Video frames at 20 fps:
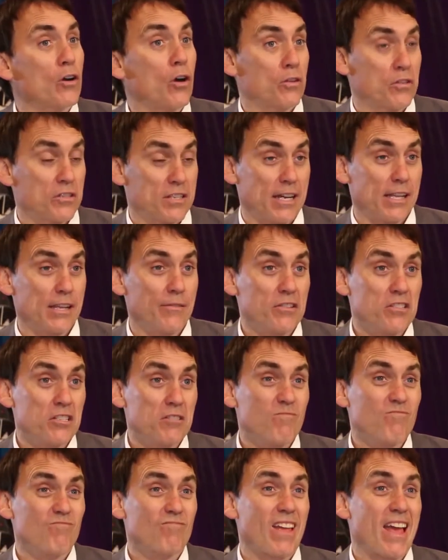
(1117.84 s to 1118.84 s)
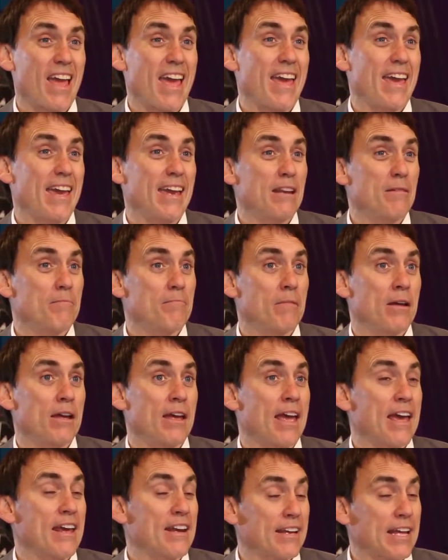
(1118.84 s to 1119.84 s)
on television and
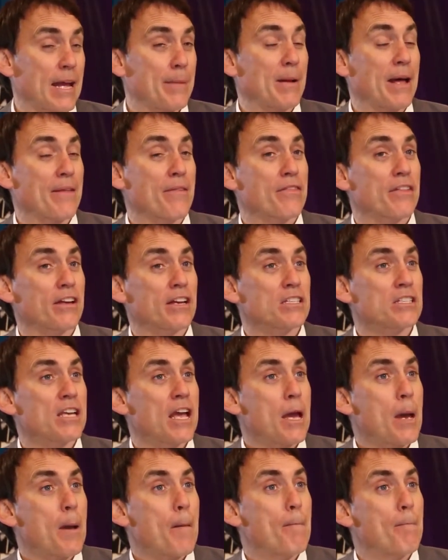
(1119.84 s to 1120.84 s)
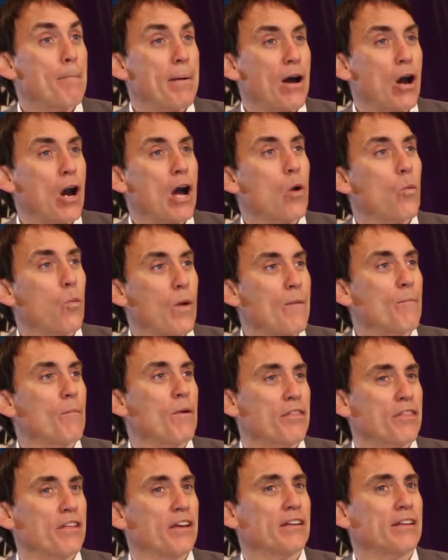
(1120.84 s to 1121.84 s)
a couple of other things, but I went
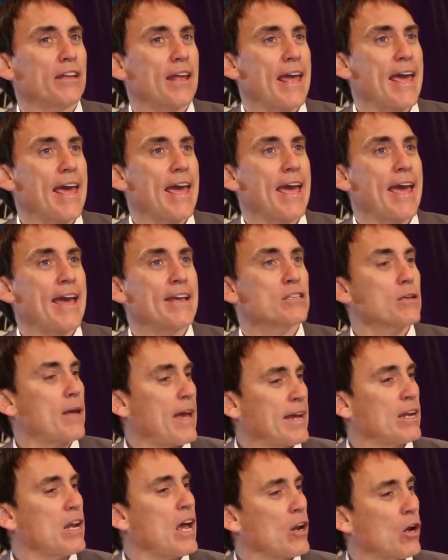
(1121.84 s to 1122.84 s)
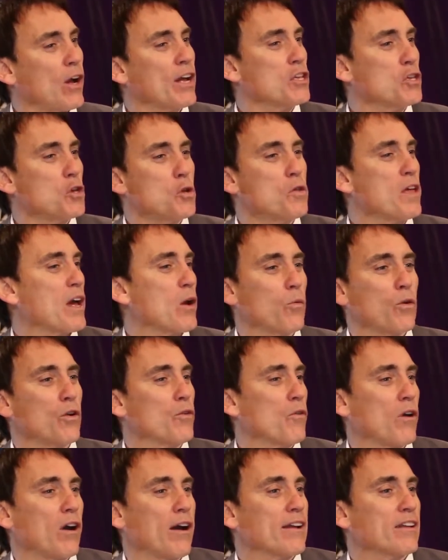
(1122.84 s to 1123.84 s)
with it, and I knew they
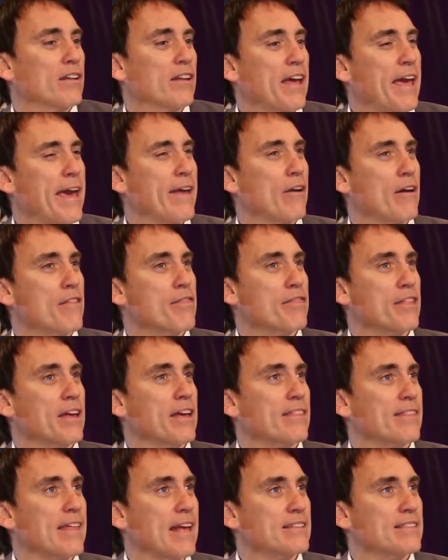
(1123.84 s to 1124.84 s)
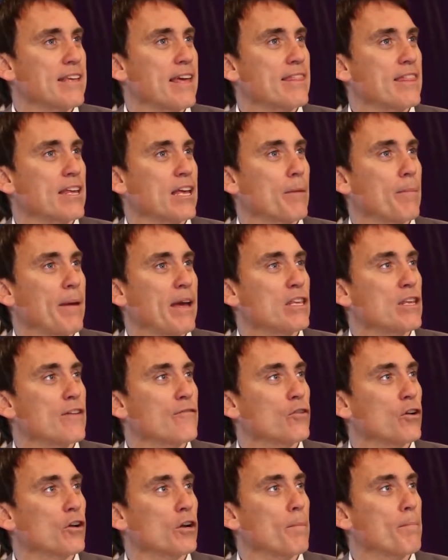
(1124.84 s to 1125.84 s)
weren't right. And I think that's that thing about
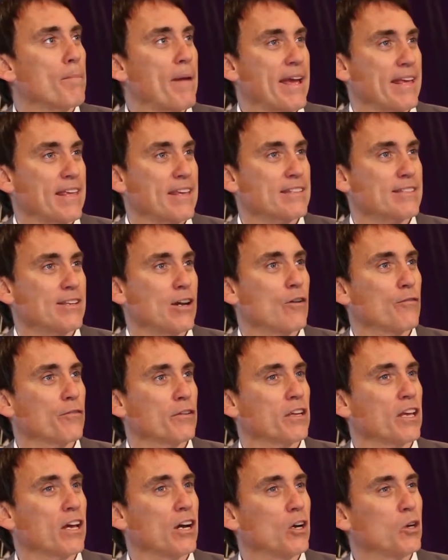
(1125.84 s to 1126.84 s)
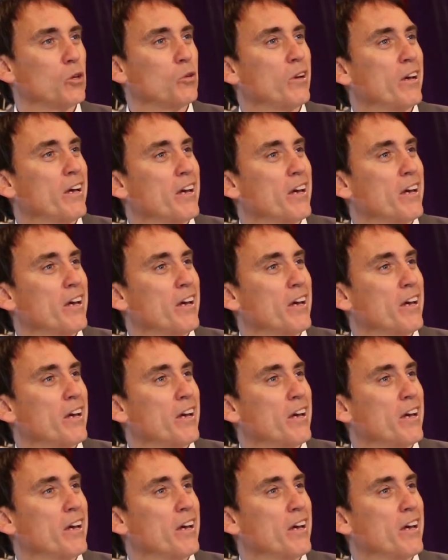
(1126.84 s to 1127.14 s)
you've got to back yourself and go...